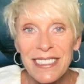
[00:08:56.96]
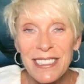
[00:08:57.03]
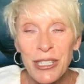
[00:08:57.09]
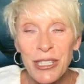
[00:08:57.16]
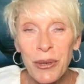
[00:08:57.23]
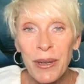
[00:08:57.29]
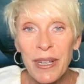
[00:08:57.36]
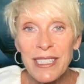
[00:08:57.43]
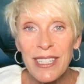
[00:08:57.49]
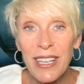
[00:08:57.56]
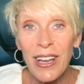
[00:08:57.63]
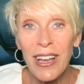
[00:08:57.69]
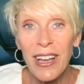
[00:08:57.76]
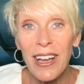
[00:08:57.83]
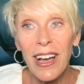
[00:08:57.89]
So it's
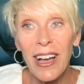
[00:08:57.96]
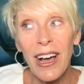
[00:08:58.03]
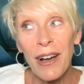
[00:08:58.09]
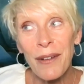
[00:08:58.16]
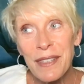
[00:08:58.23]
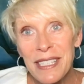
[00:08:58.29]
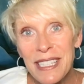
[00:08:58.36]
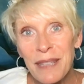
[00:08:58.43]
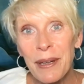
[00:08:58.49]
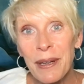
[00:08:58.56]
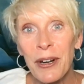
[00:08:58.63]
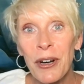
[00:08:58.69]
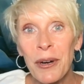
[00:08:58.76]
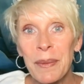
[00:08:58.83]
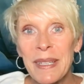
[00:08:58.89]
obviously
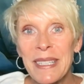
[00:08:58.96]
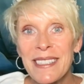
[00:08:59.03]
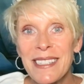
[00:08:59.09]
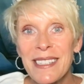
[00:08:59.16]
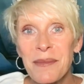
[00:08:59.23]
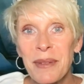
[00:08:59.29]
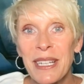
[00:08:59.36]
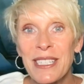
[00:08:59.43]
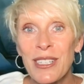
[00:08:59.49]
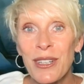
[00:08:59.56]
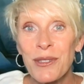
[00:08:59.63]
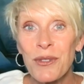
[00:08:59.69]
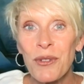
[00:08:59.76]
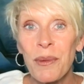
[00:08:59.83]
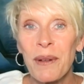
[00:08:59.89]
about herpes, but it's
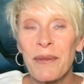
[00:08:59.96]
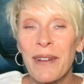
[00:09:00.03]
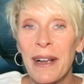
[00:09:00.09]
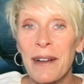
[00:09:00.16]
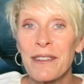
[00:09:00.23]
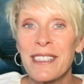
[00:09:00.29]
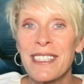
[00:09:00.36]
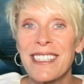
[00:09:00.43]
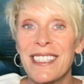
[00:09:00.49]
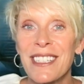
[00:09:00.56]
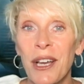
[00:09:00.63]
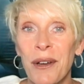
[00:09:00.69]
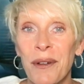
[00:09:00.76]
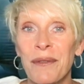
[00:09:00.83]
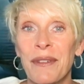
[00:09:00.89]
also about viruses
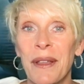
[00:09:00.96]
of